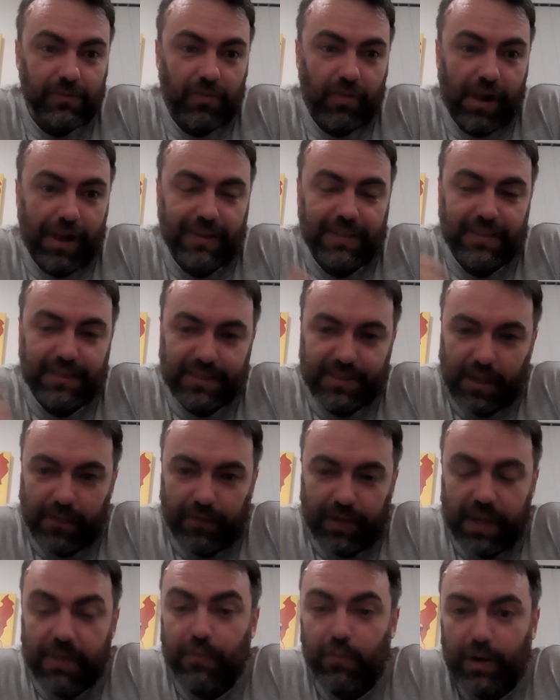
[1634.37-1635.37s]
Like
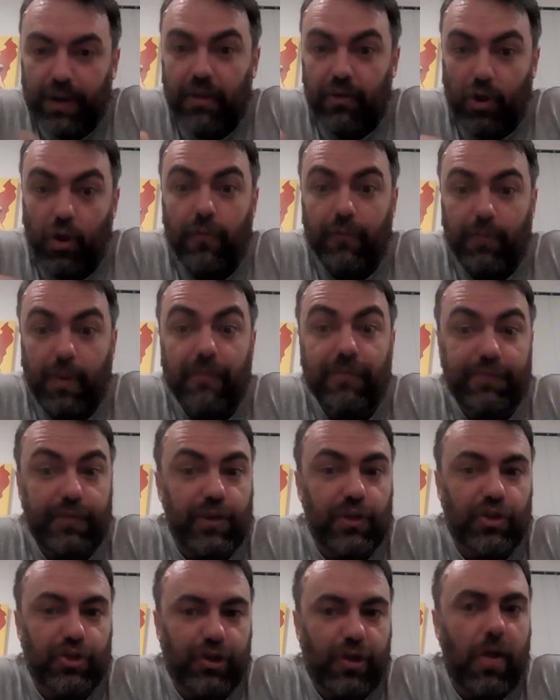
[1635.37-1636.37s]
stuff like even when I'm going for my
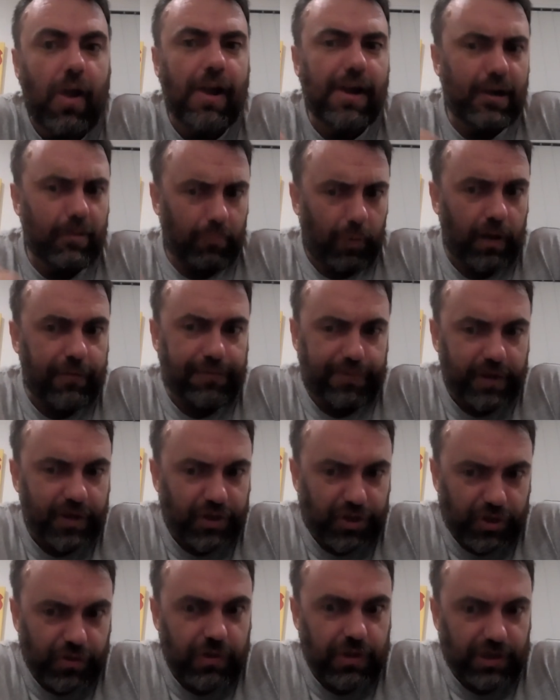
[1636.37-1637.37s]
finisher
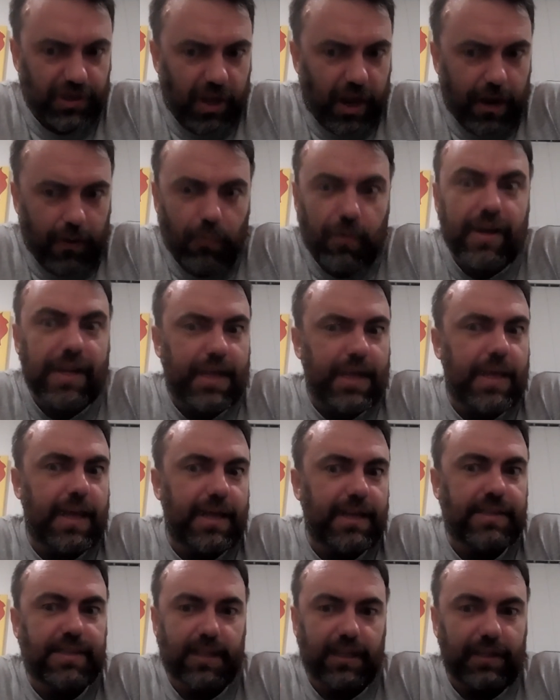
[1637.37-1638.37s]
is like when he
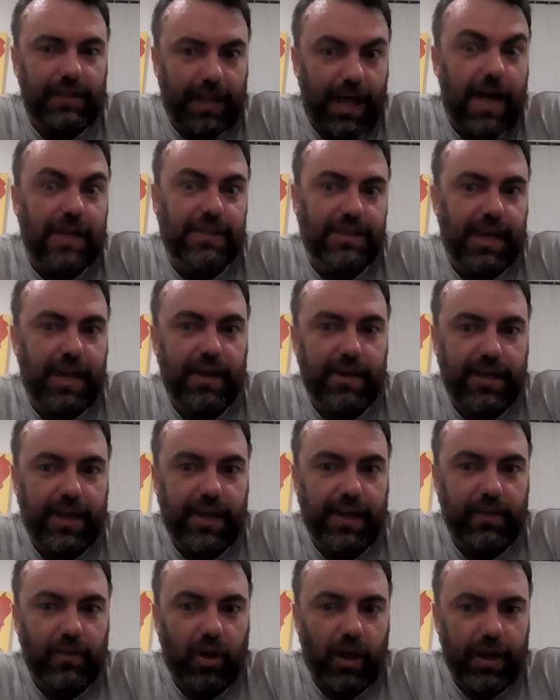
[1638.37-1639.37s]
hits the last
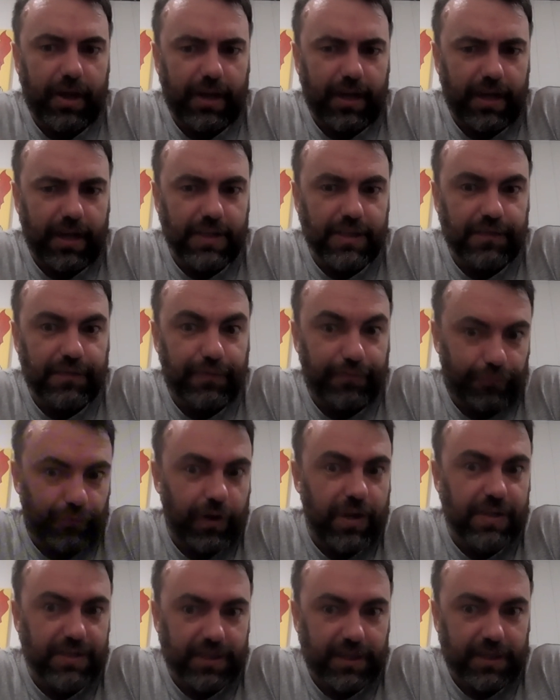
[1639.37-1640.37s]
Kaioken, like against
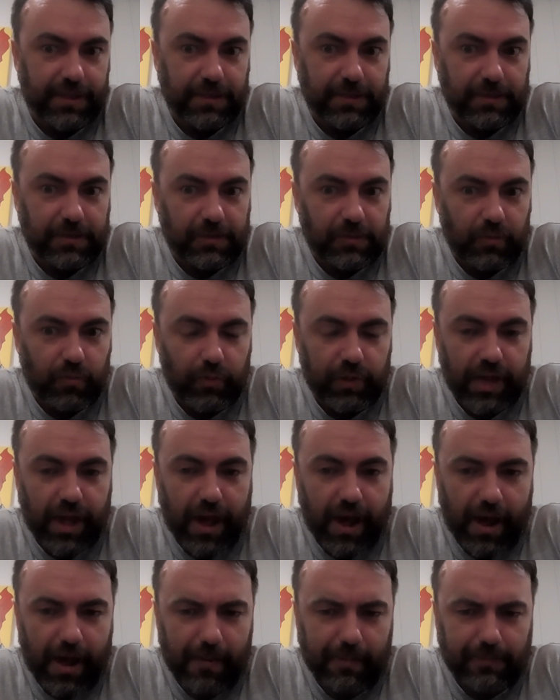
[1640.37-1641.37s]
Frieza. When
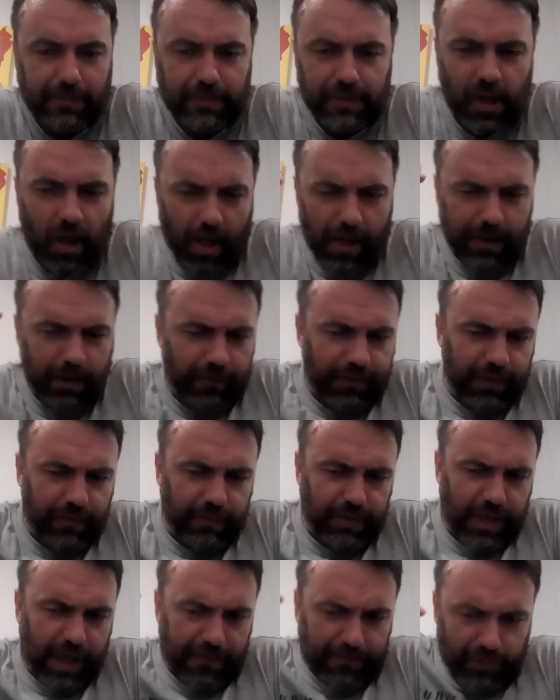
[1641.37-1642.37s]
I think it
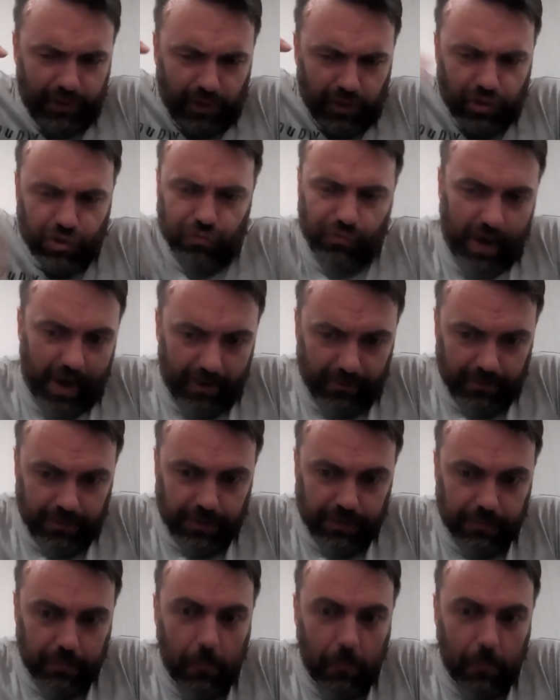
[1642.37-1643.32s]
was after he got drowned.